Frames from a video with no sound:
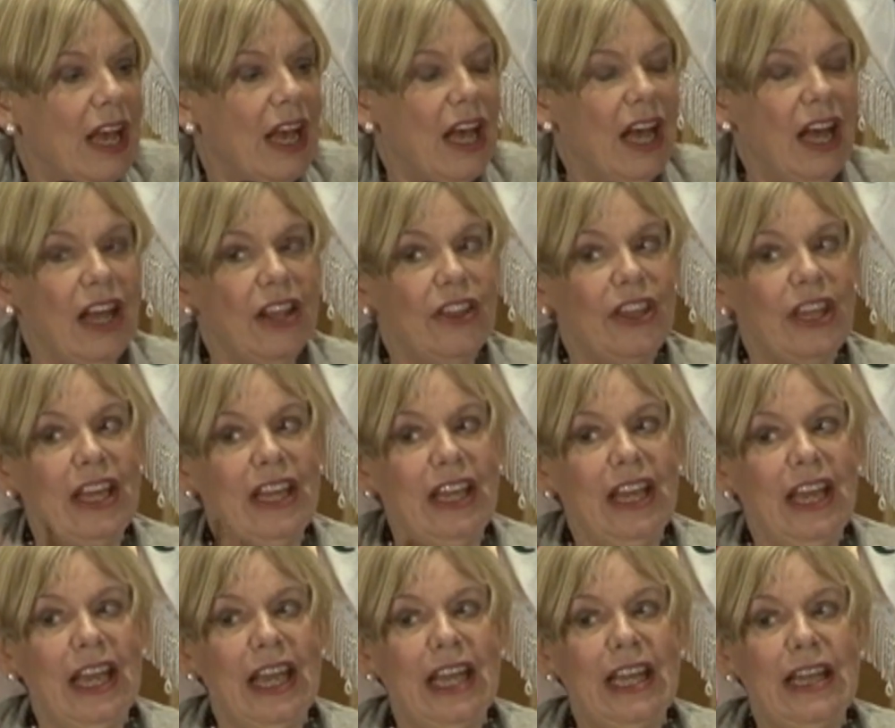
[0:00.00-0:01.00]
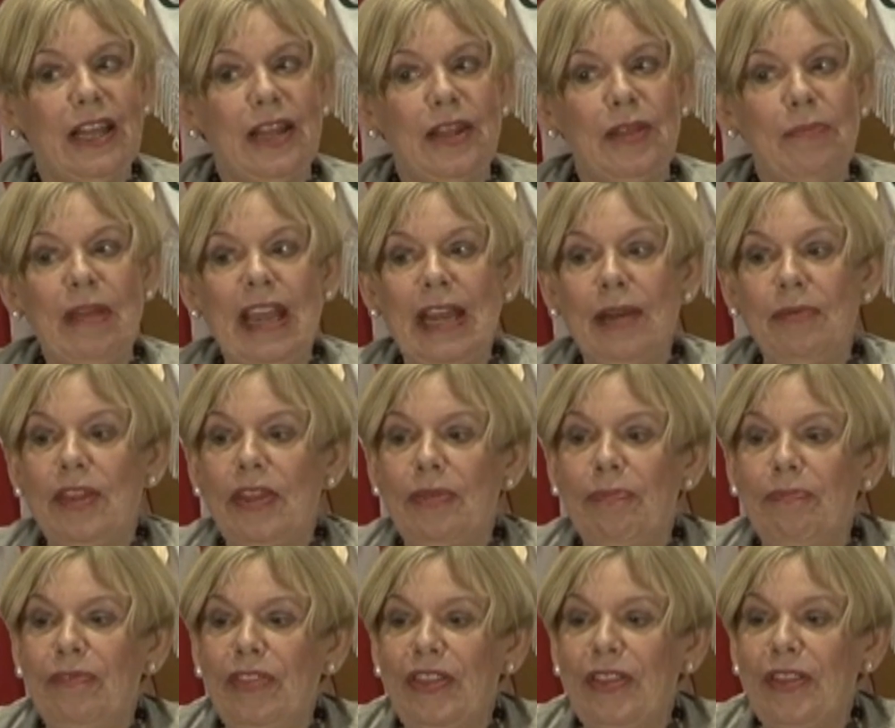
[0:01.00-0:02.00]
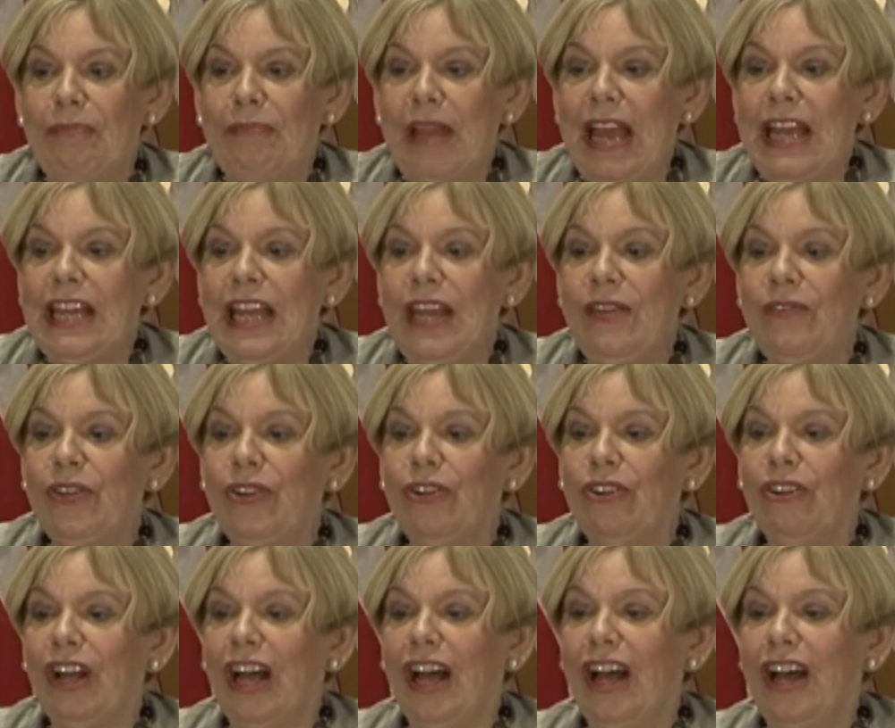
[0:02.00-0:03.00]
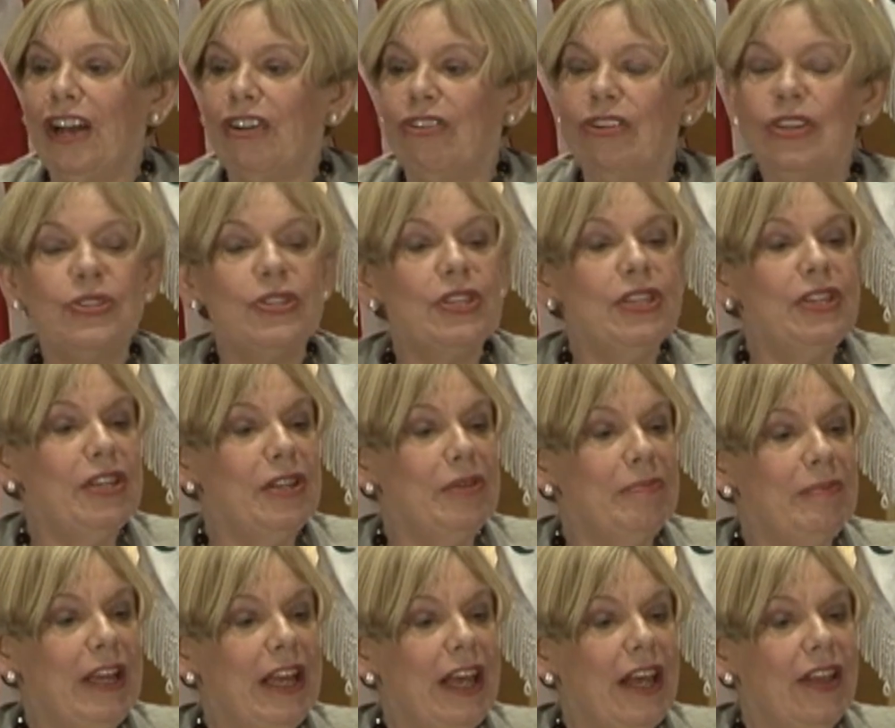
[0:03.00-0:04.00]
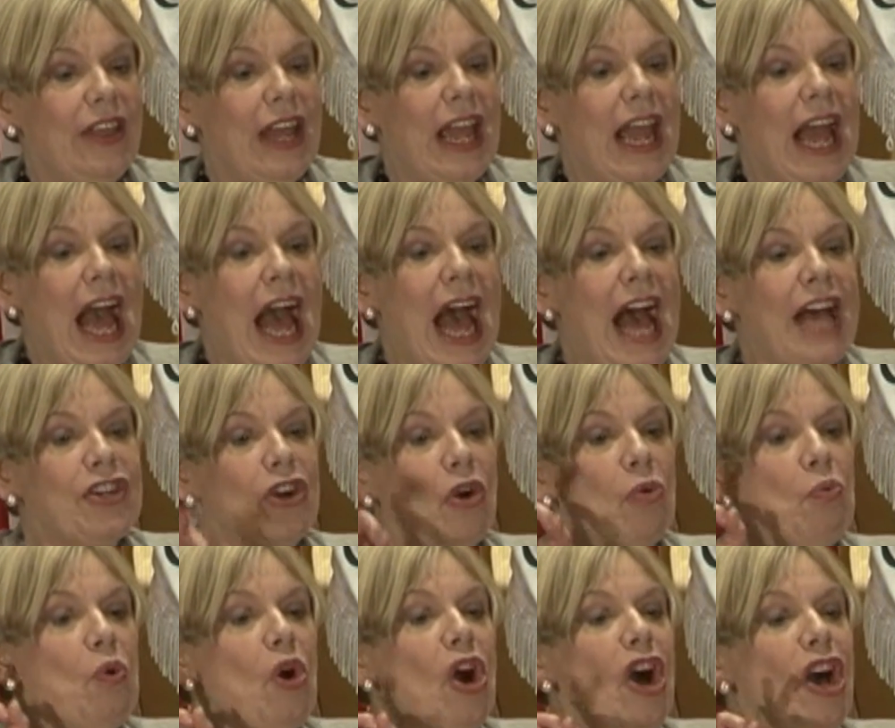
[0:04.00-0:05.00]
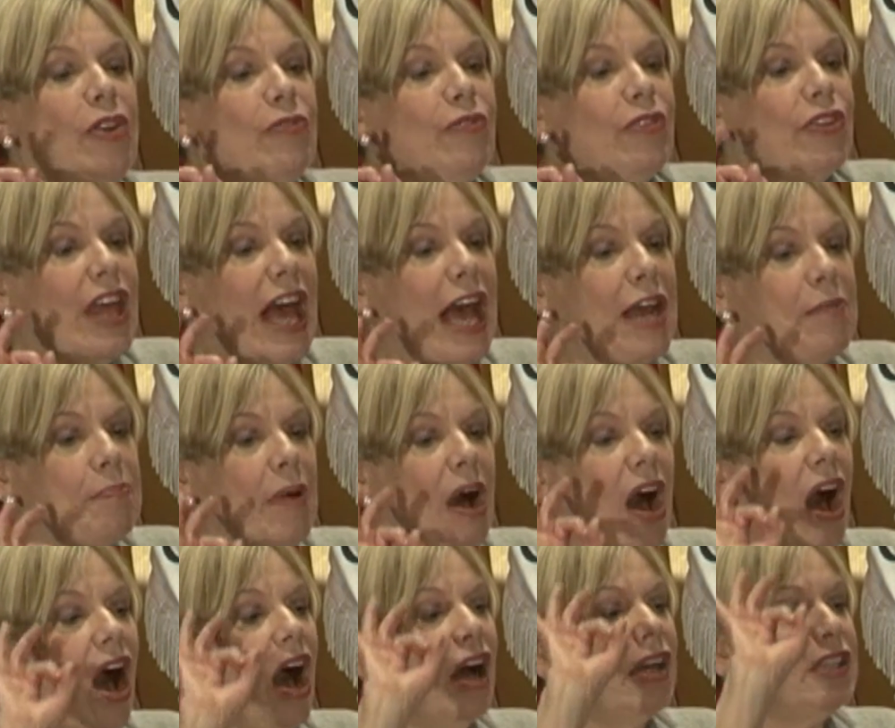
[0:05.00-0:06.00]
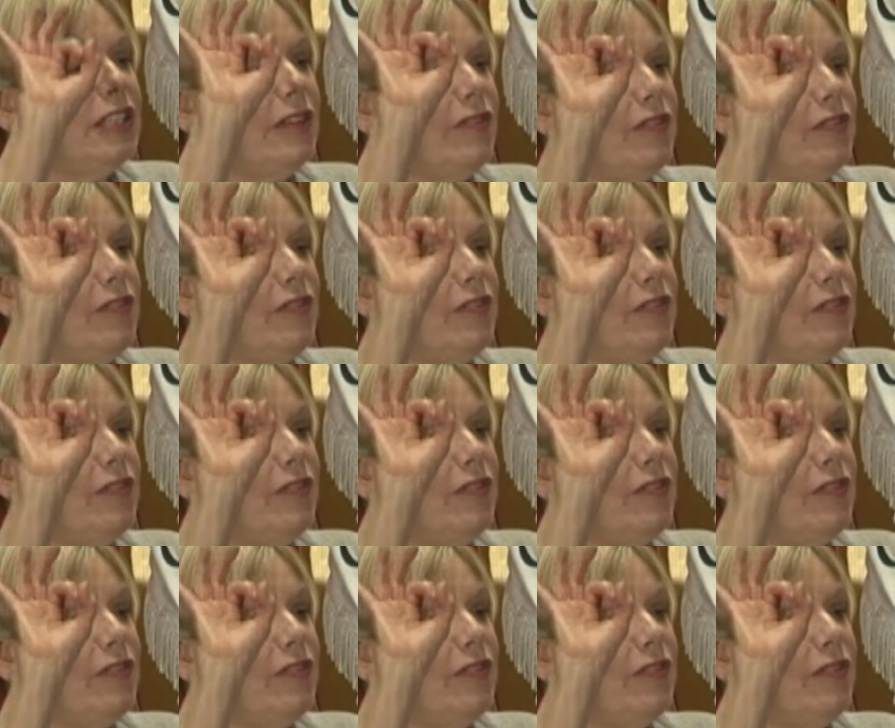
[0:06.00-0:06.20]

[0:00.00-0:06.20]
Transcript: Uh, the, in, in the medieval uh, Christendom, they had a word for that part